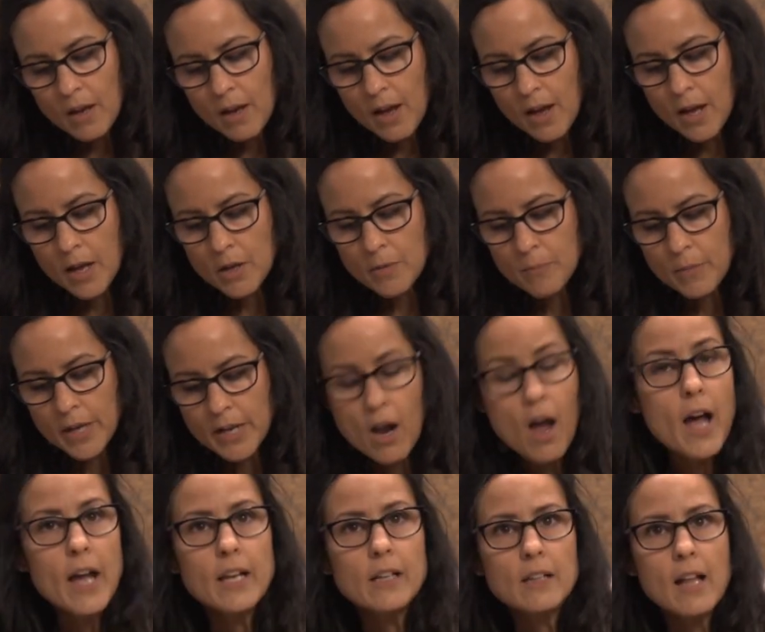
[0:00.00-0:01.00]

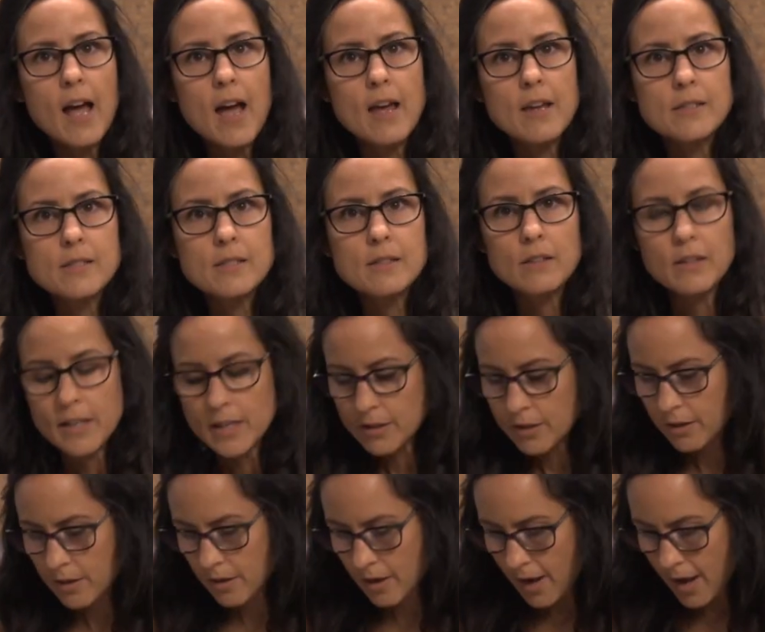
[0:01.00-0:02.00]
eyeglass
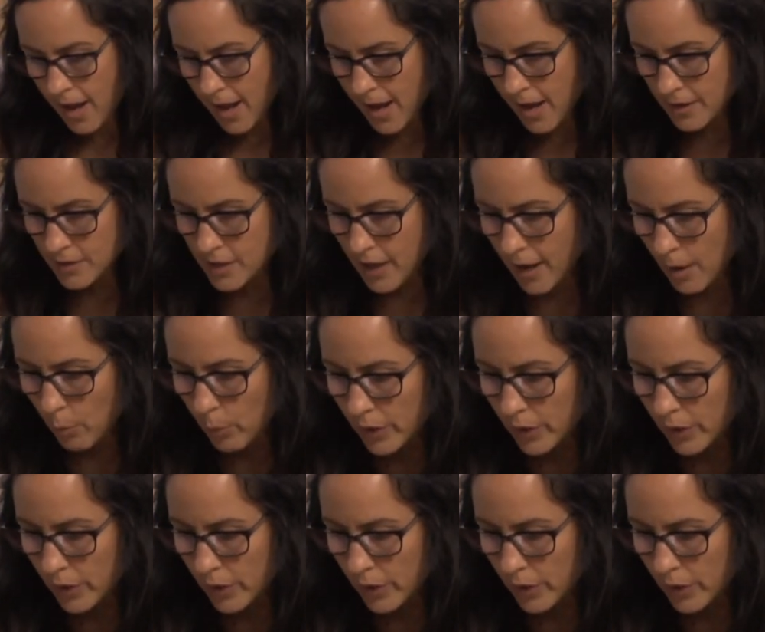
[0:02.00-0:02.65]
cleaner and I